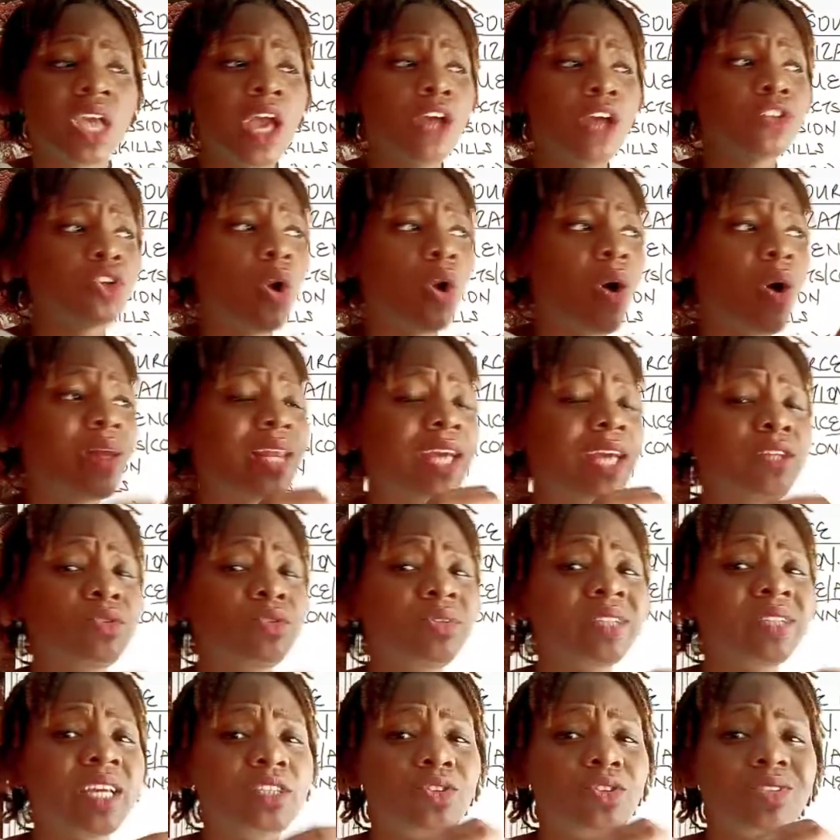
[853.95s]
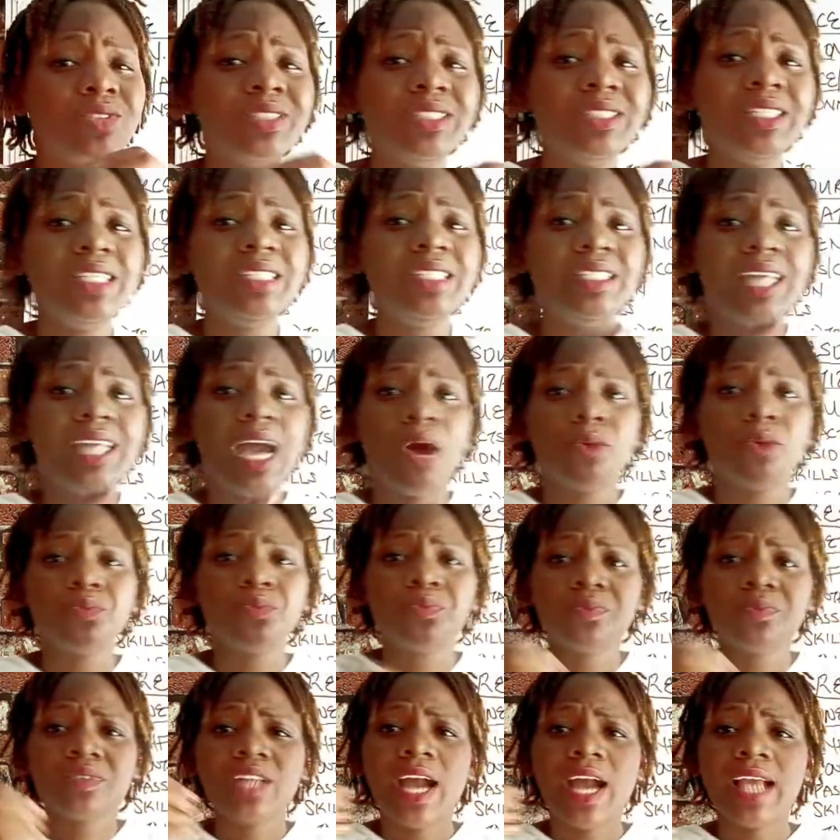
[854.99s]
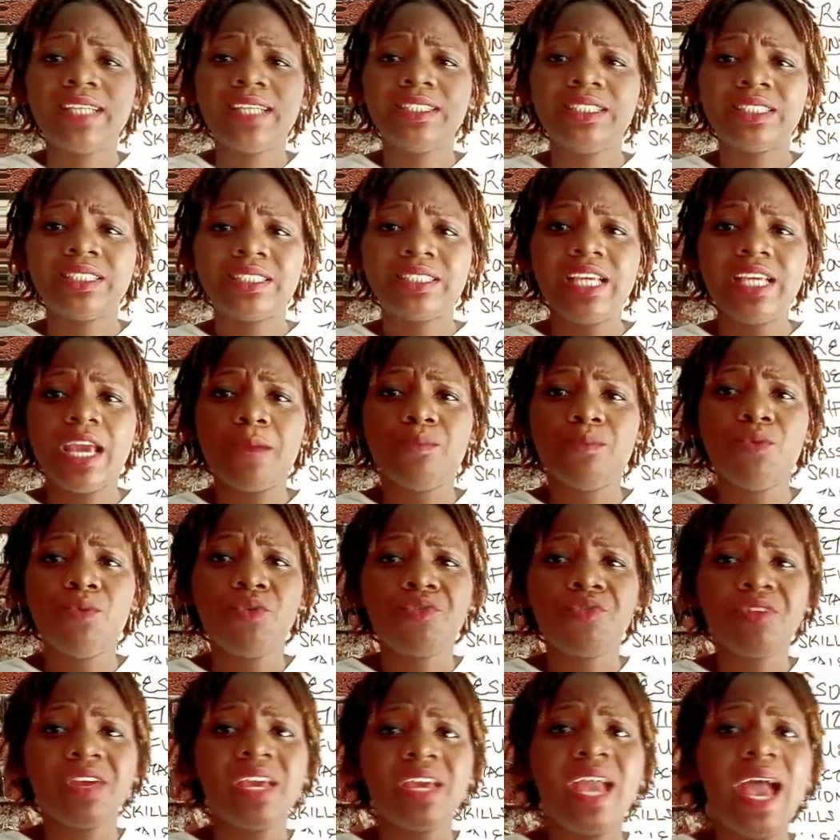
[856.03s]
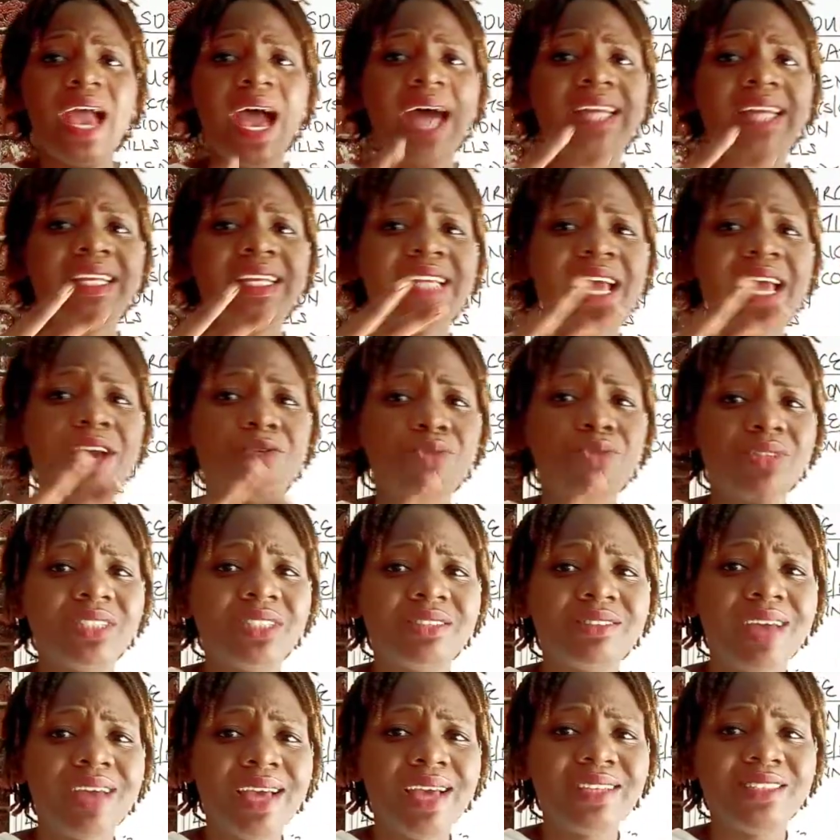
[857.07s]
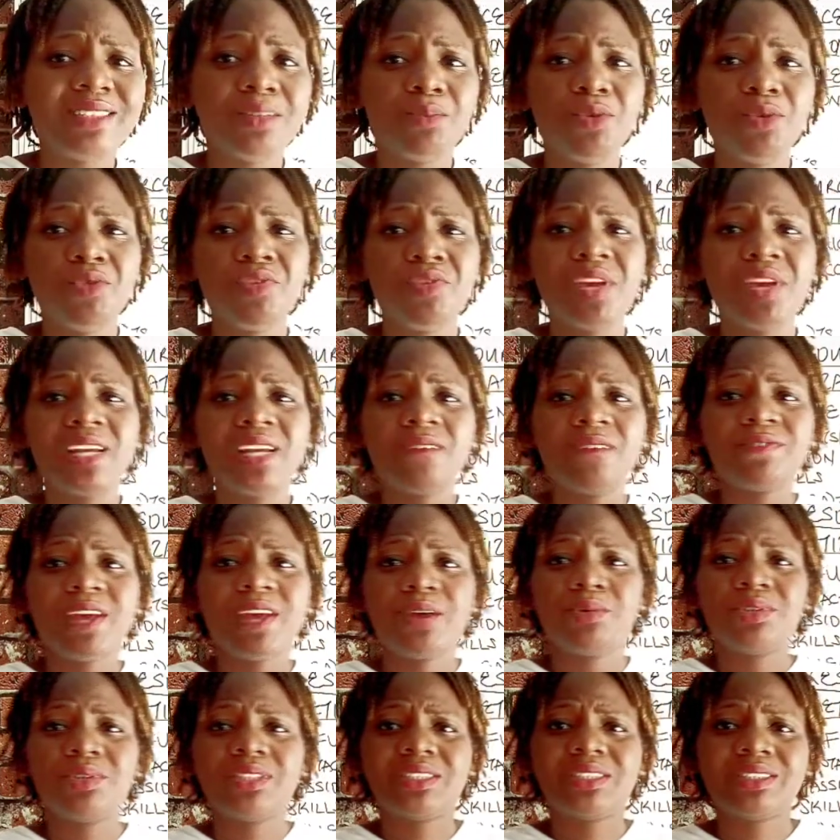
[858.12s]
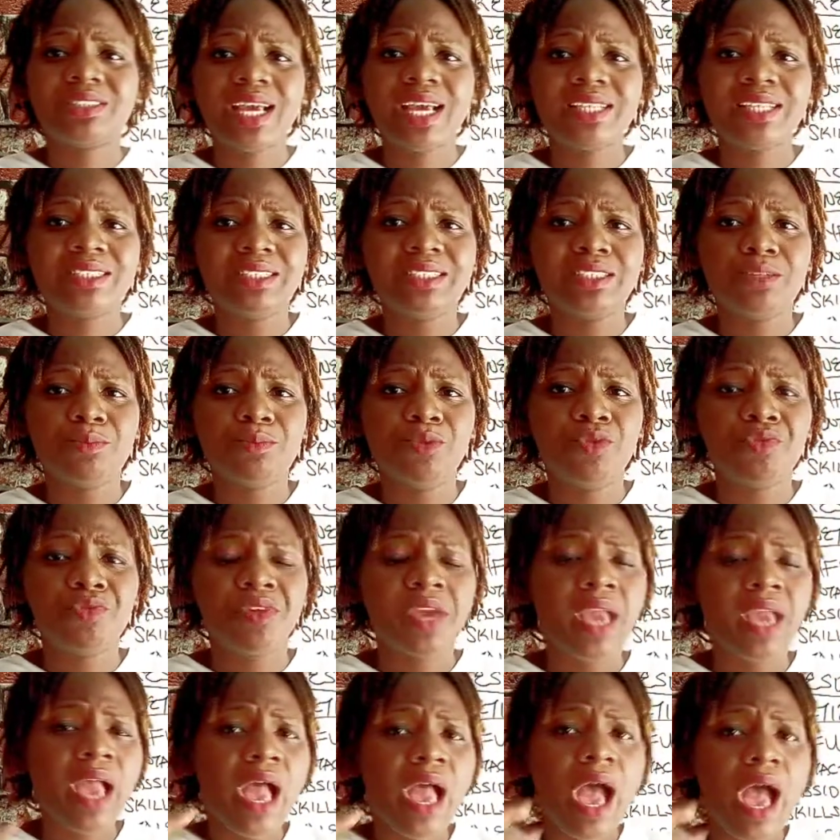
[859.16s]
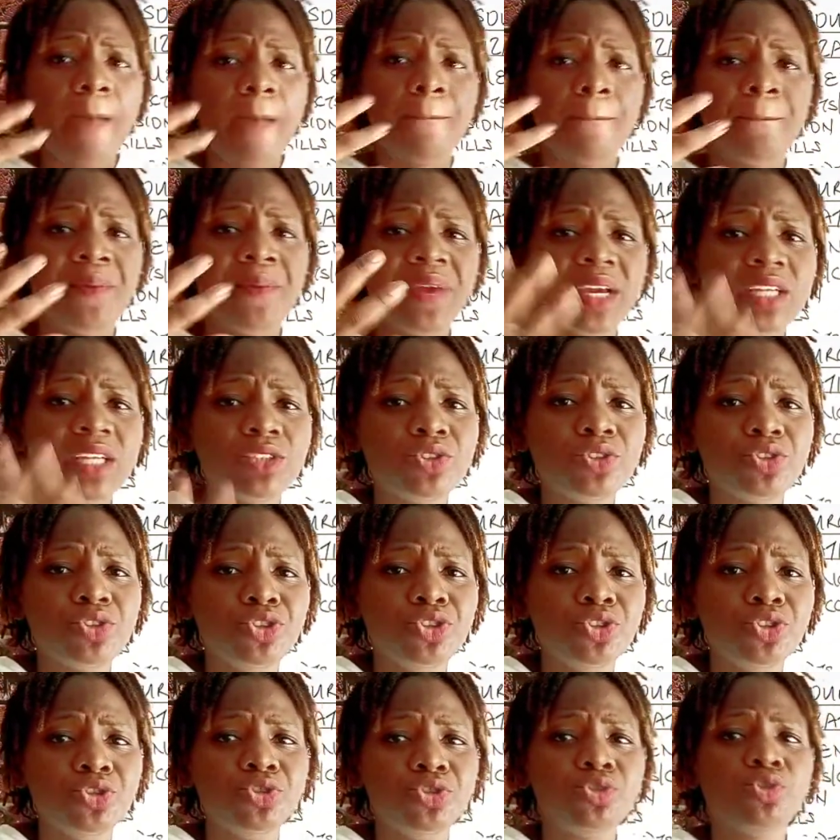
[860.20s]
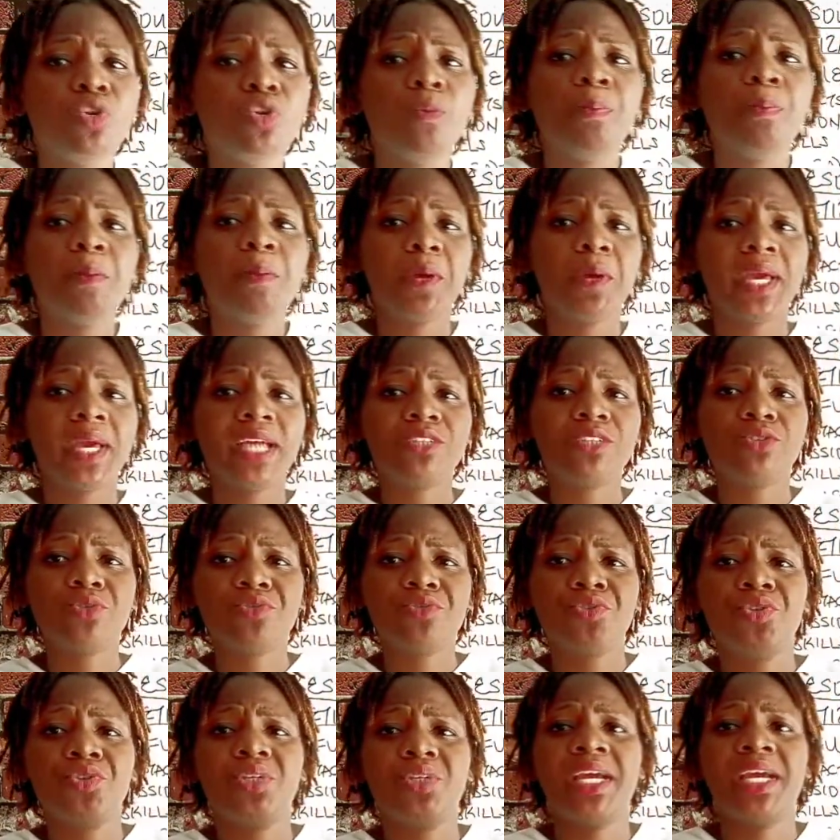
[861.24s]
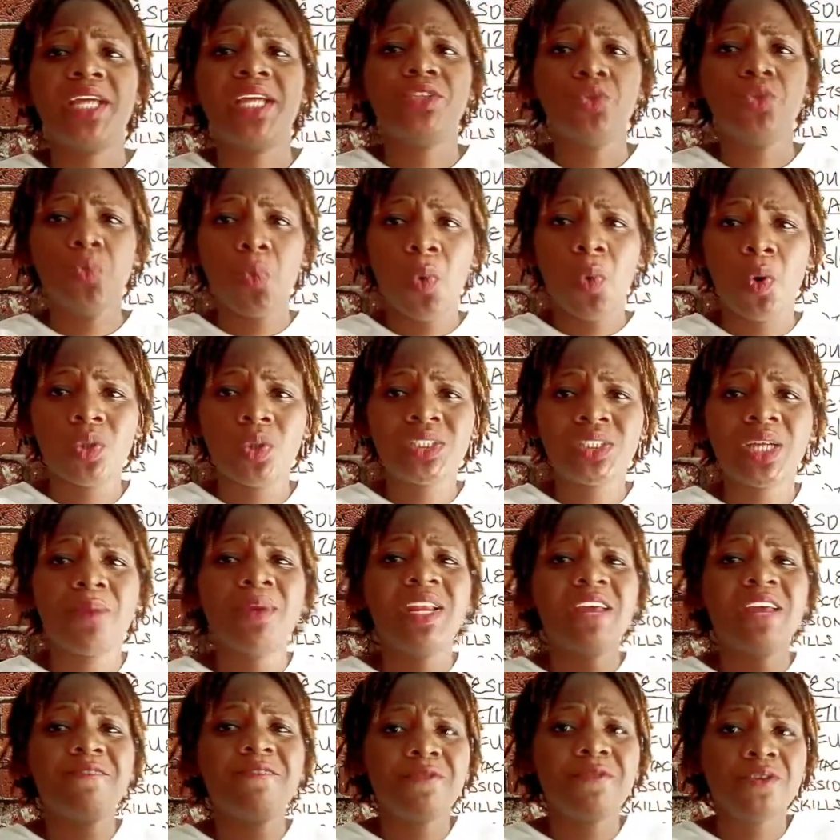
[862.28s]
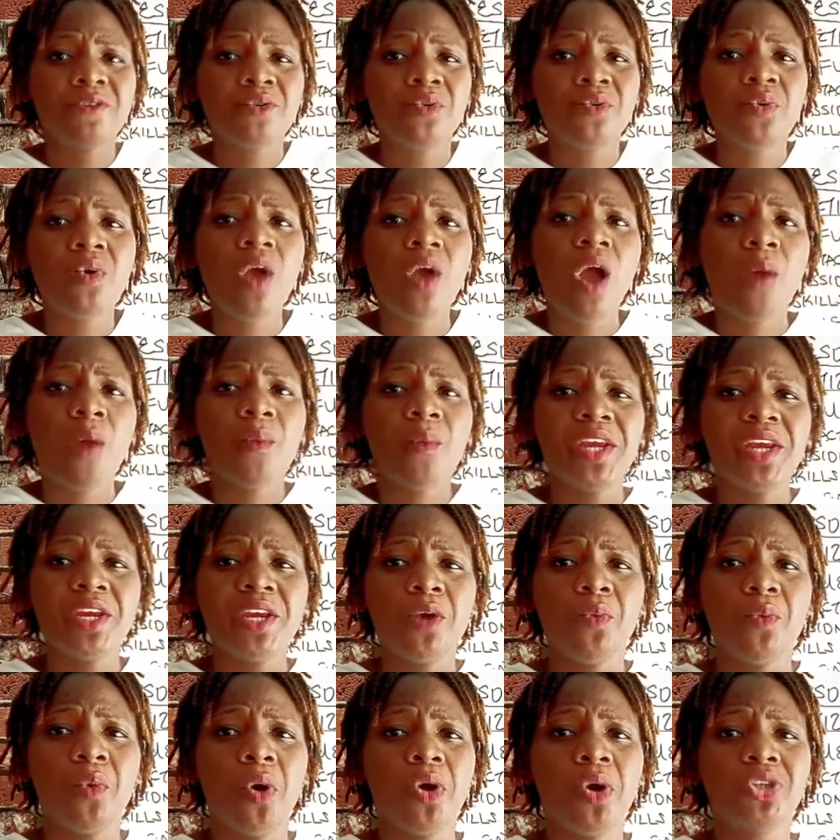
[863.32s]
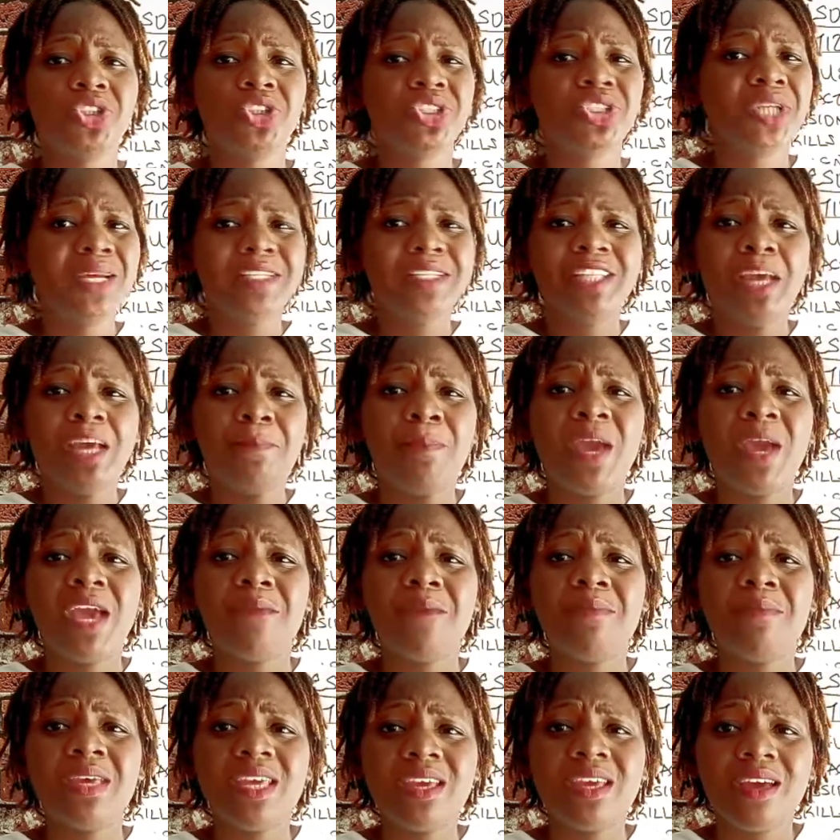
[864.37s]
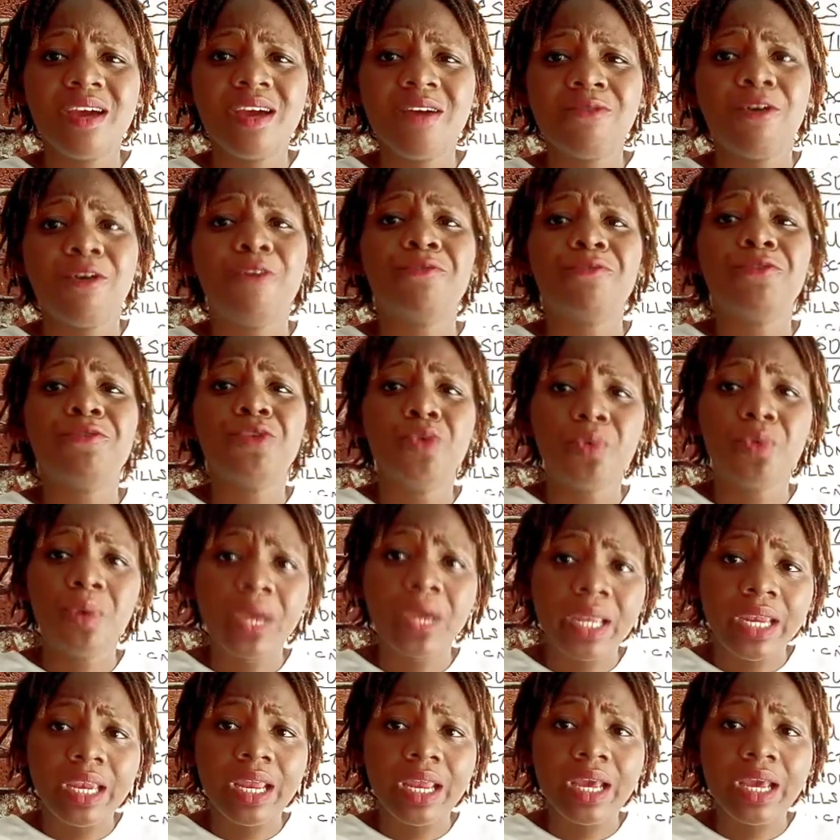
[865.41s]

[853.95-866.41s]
So all I do is I just sit down, I see a movie, and then I criticize the movie, and after criticizing the movie, I bring it to YouTube. People get to view, they get to watch, and when they view, when they watch, they pay me for viewing.